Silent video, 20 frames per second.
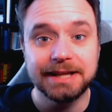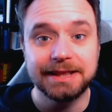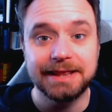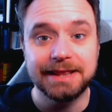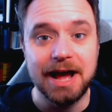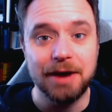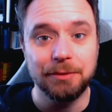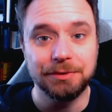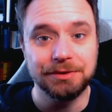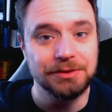
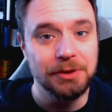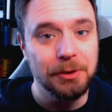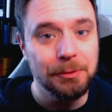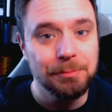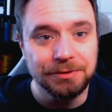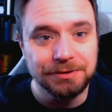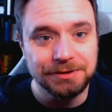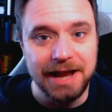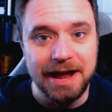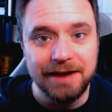that with
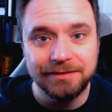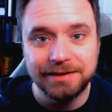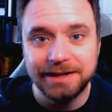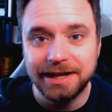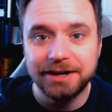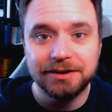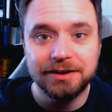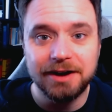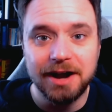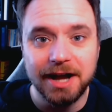Notebook
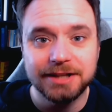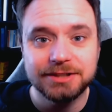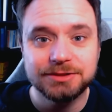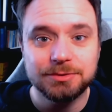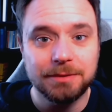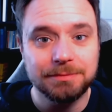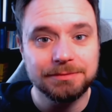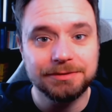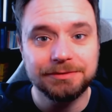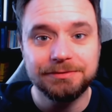Navigator, I
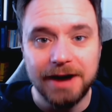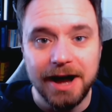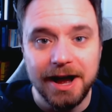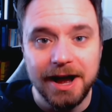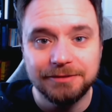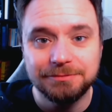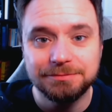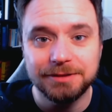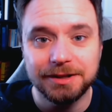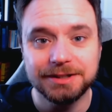swapped
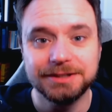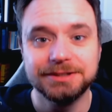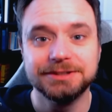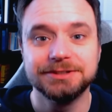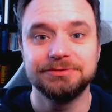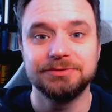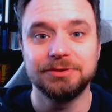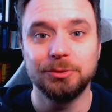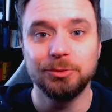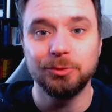5 plugins
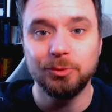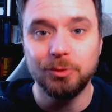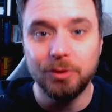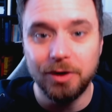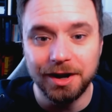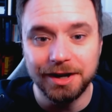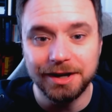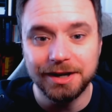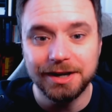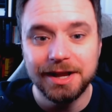for
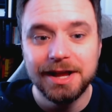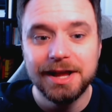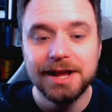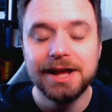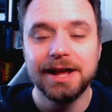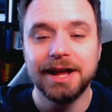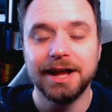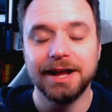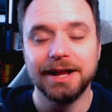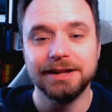1.
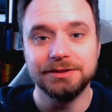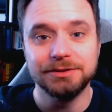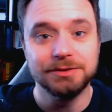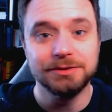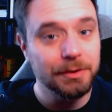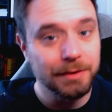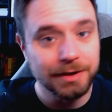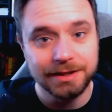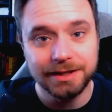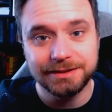And
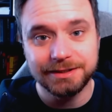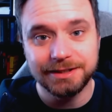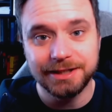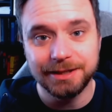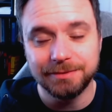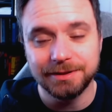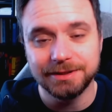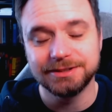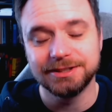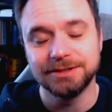I like to
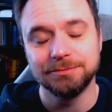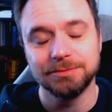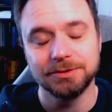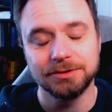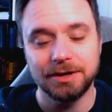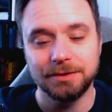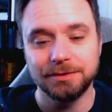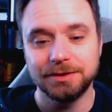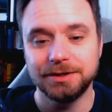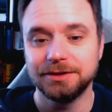keep things simple
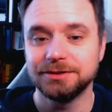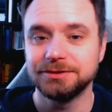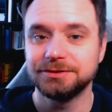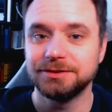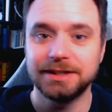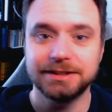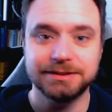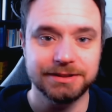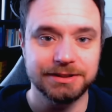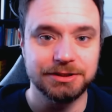around here. So
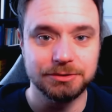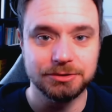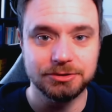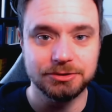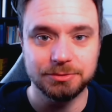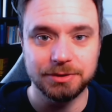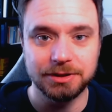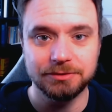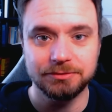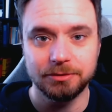that's a huge
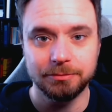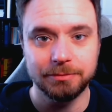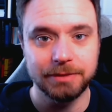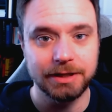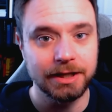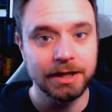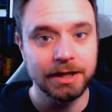win for me.